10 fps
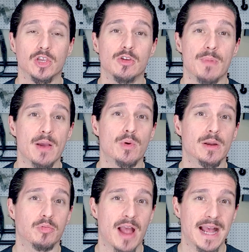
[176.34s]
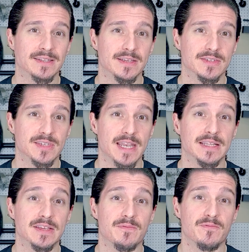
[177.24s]
you might want to practice
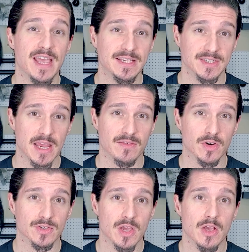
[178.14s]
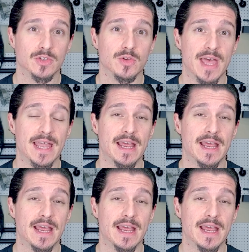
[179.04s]
setting the face savers so that,